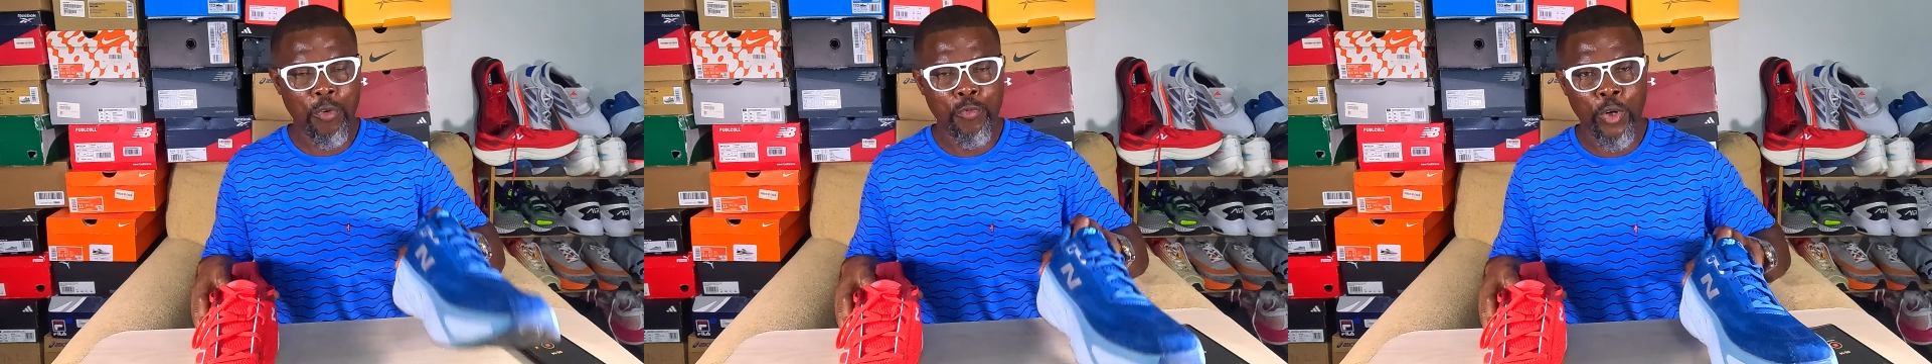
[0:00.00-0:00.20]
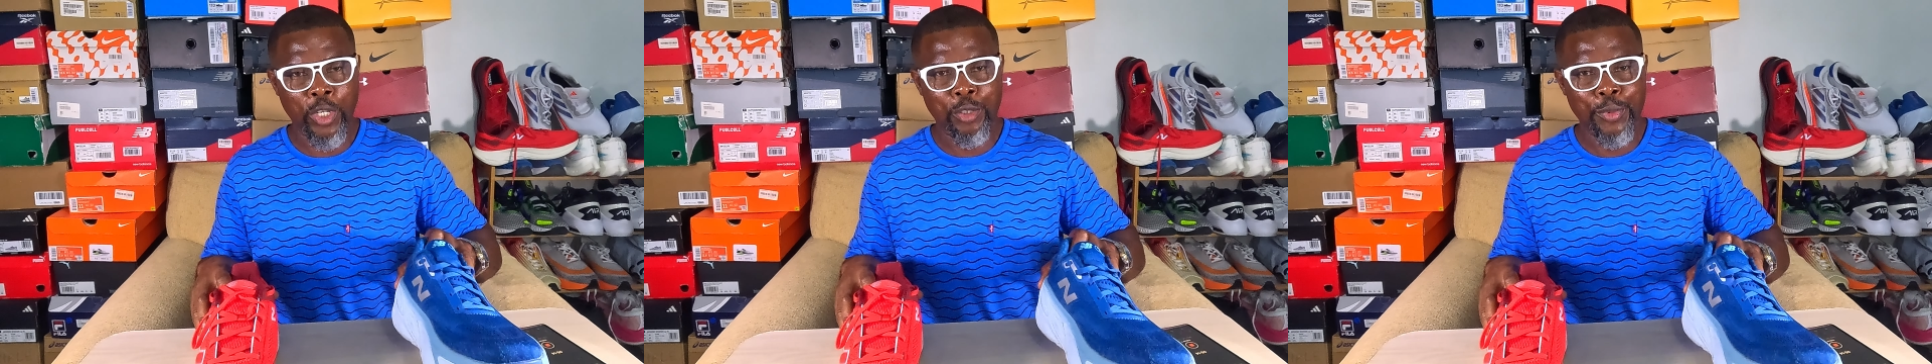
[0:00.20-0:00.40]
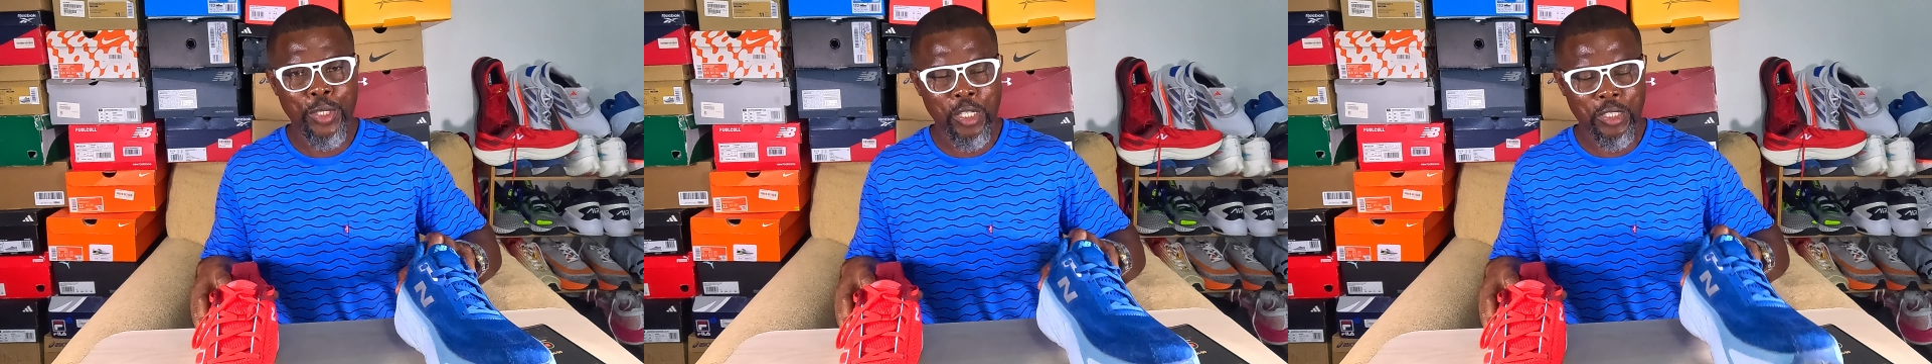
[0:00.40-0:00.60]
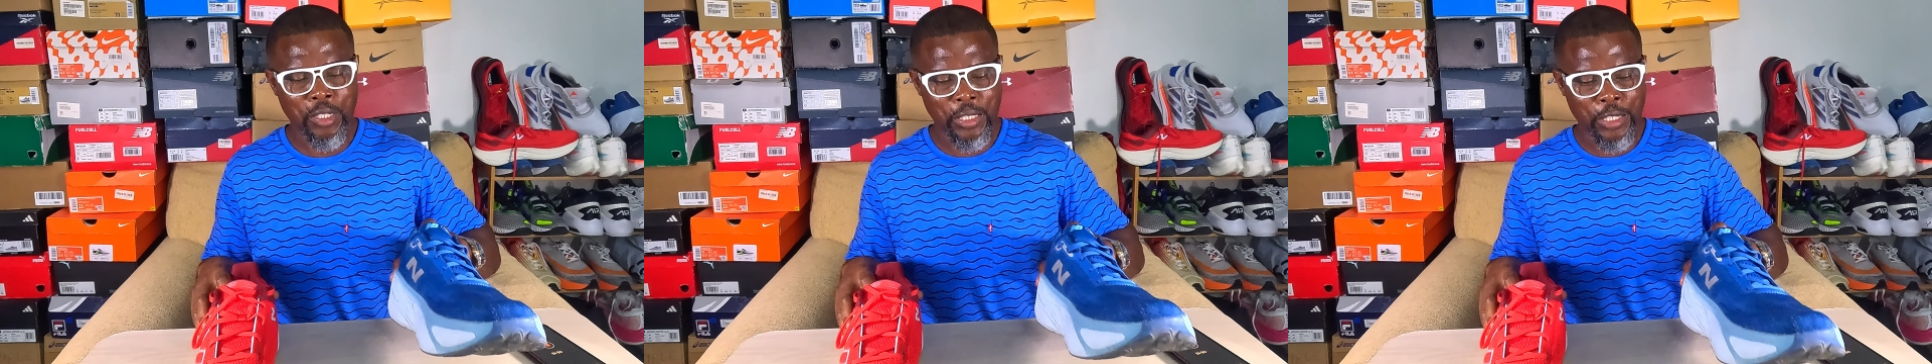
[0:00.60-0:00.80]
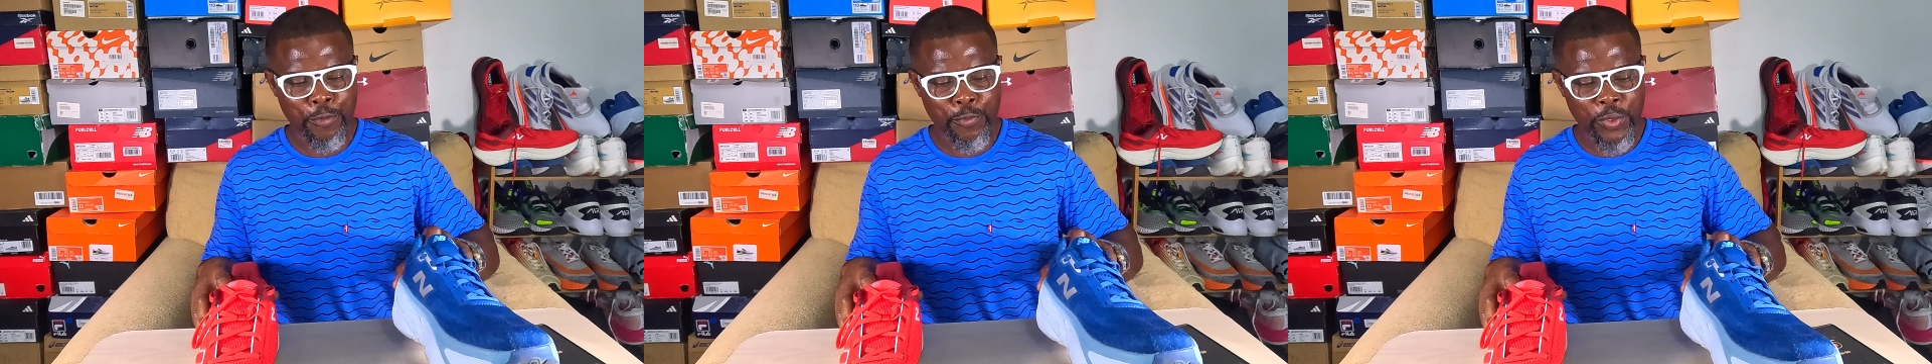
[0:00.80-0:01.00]
voluminous
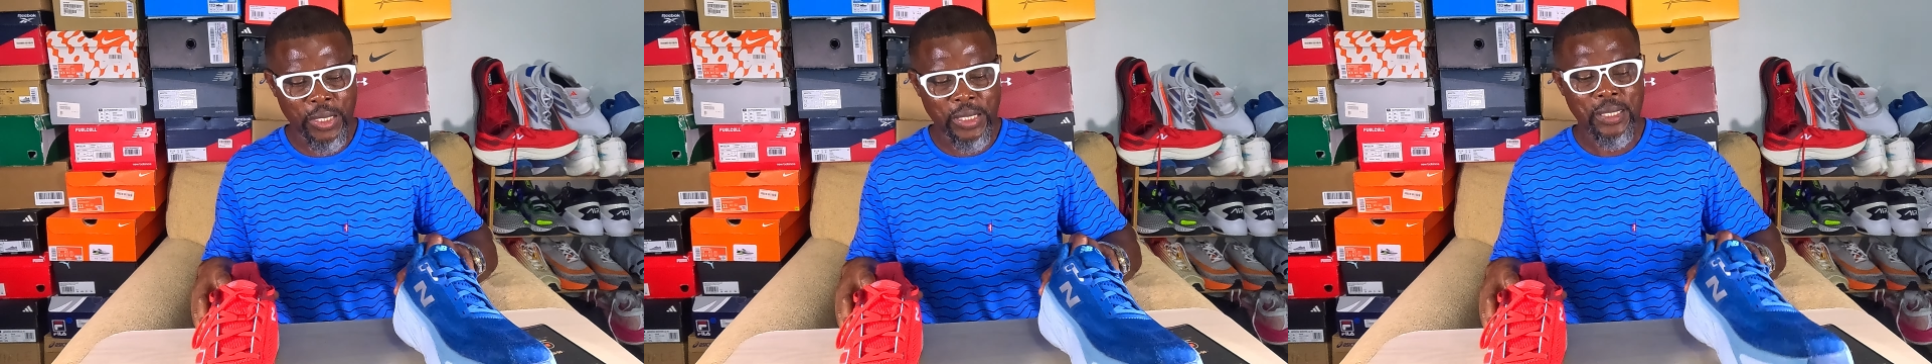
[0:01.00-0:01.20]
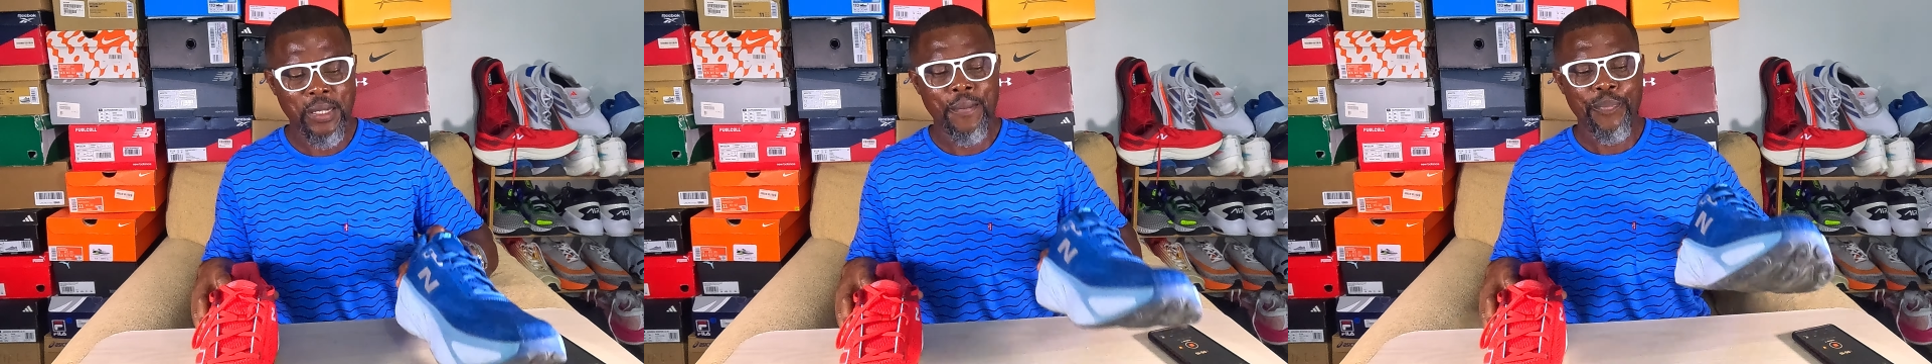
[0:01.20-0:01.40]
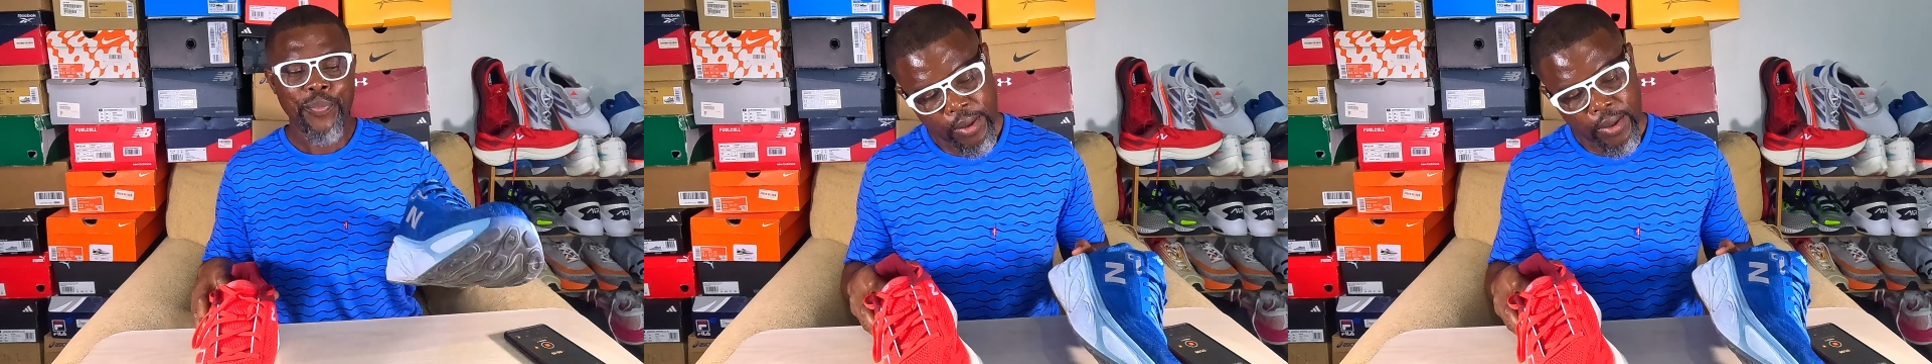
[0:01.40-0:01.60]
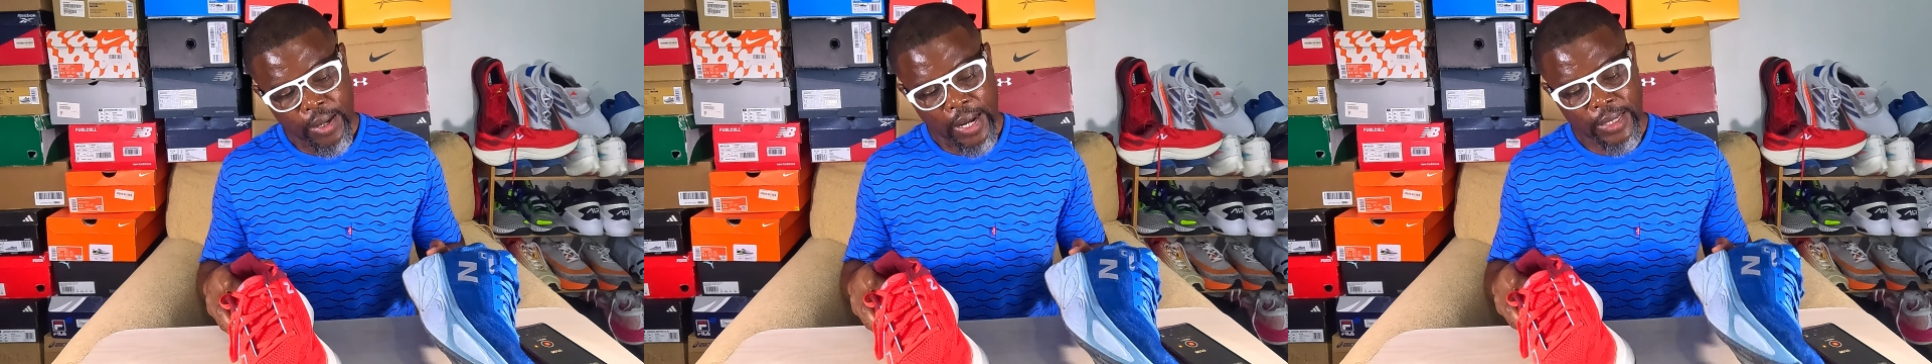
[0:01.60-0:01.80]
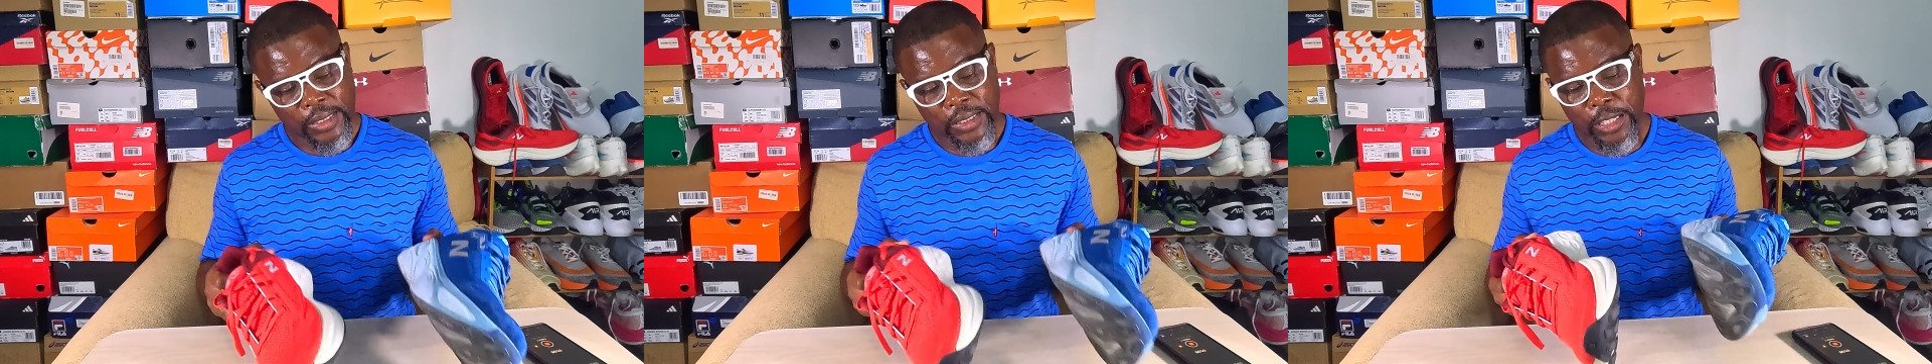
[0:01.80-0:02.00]
on the feet.
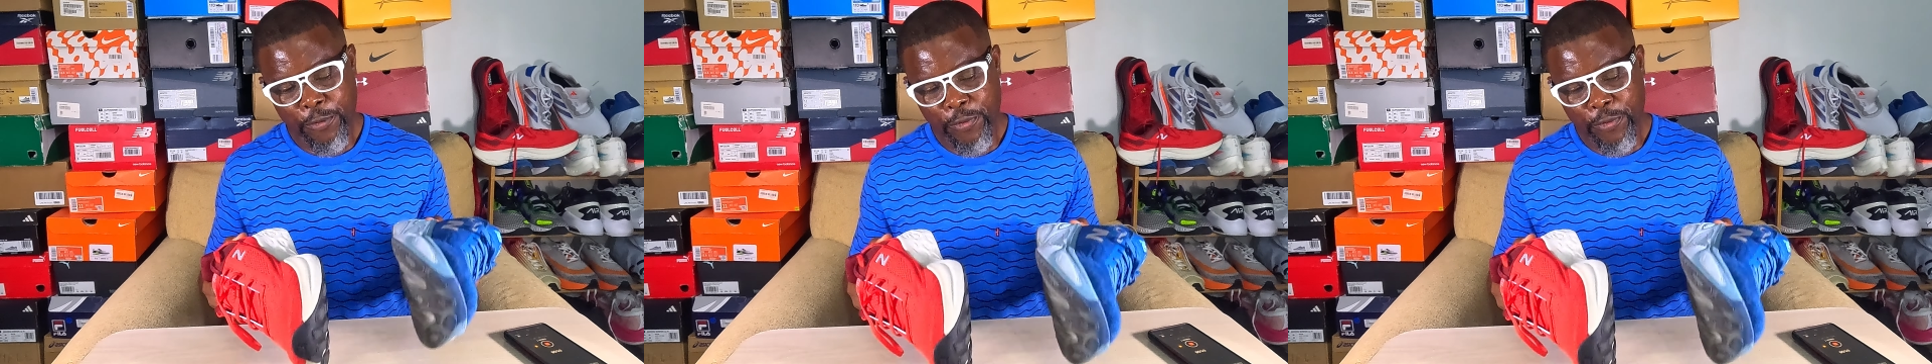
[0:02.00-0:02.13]
I think the